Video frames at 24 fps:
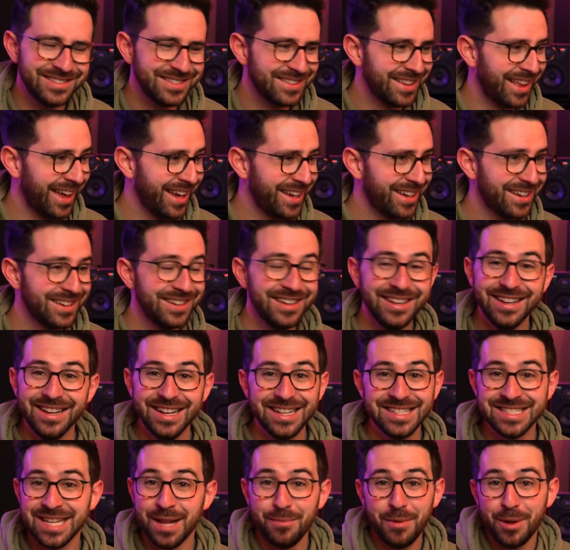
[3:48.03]
Like,
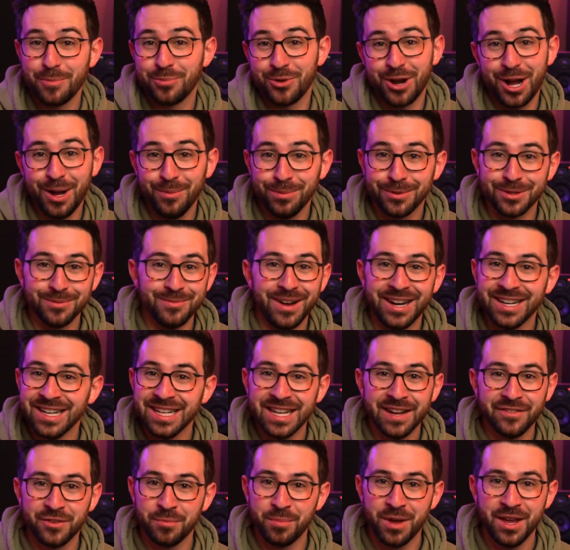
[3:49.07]
it's not my problem, I didn't
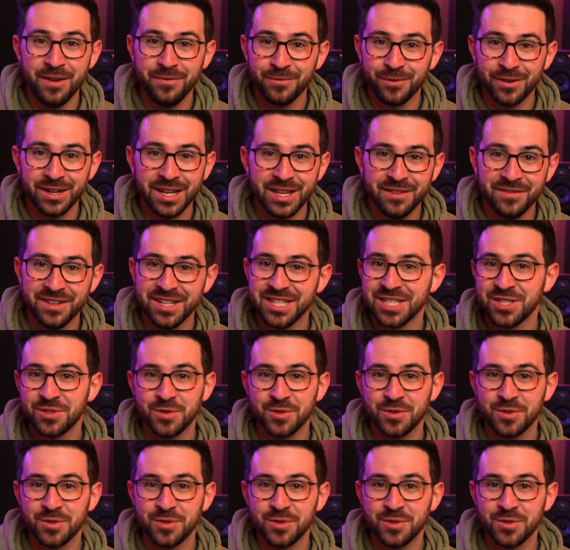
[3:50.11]
have to pay for any of it,